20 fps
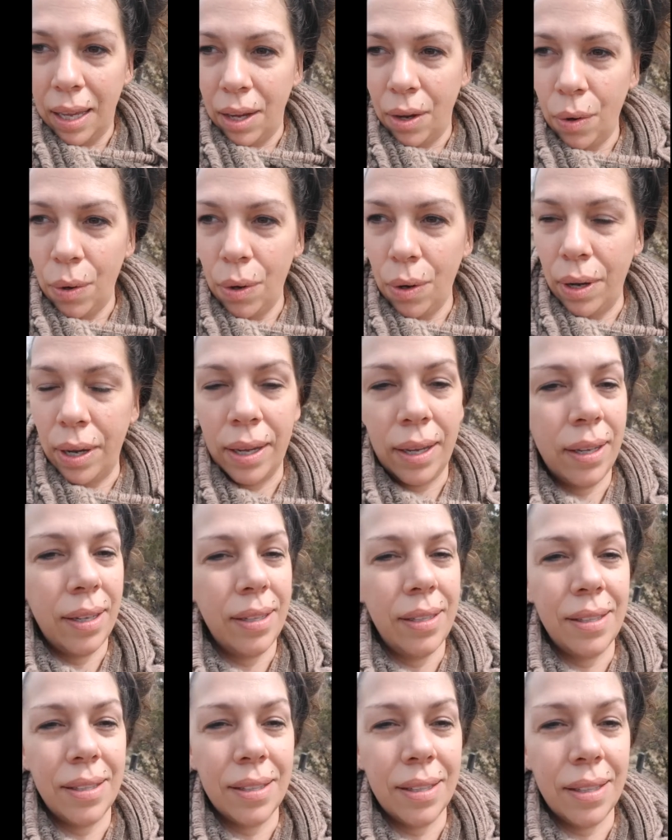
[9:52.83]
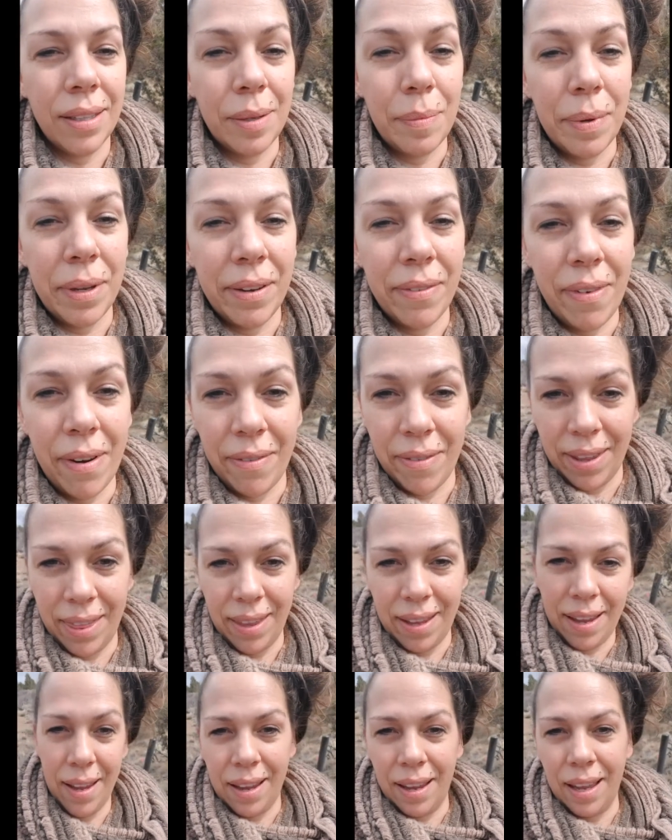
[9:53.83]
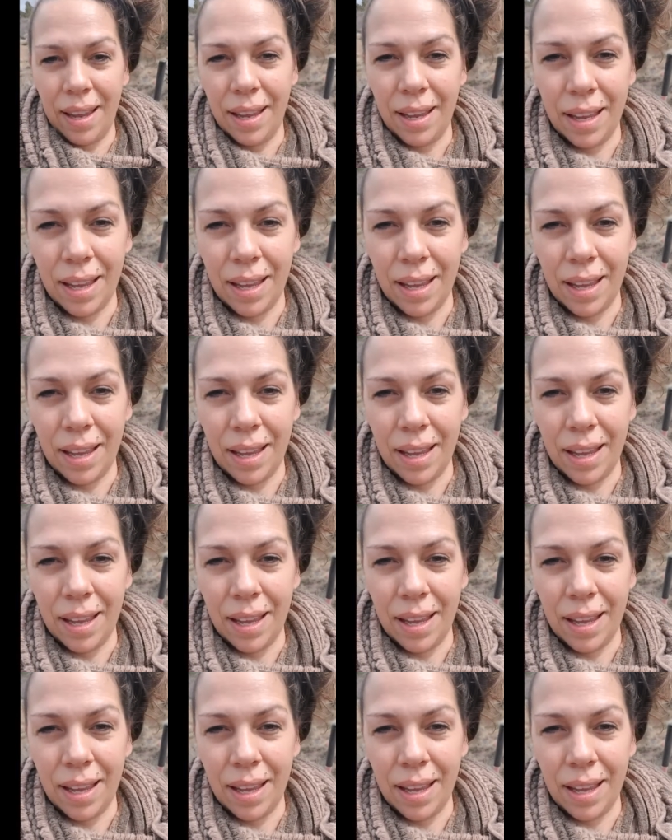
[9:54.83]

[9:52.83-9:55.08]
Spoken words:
Whew, just a little bit of everything.